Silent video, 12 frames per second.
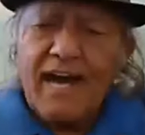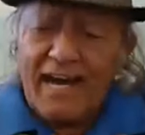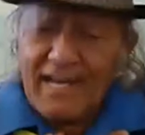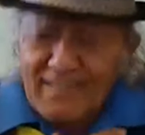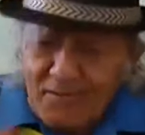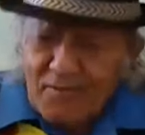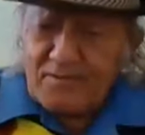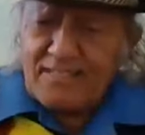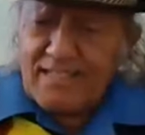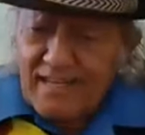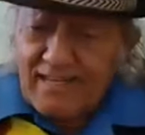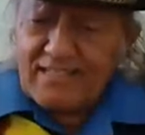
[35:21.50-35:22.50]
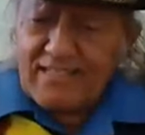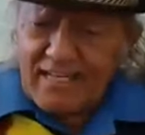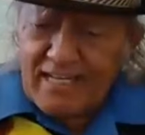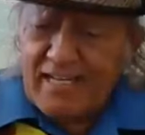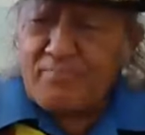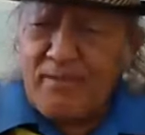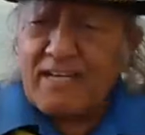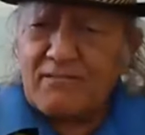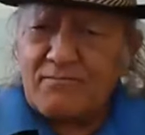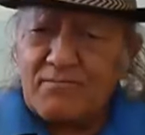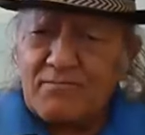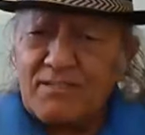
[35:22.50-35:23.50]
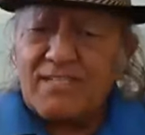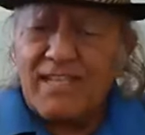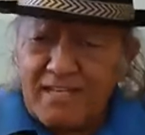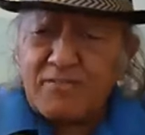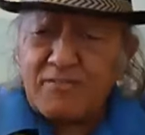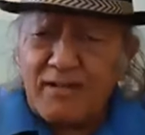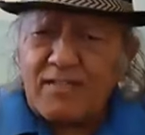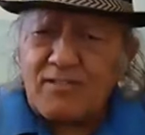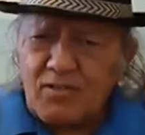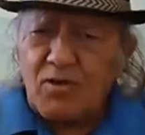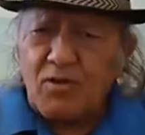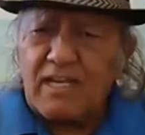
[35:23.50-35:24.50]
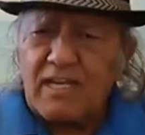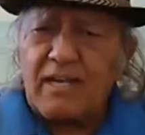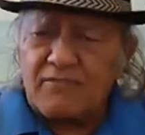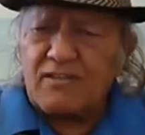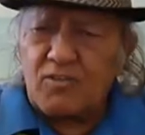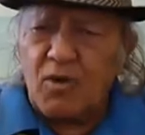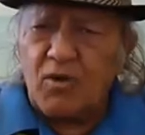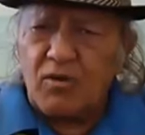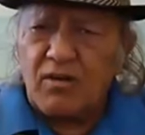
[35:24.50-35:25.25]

And you know, they respect me because I respect soul, love the soul.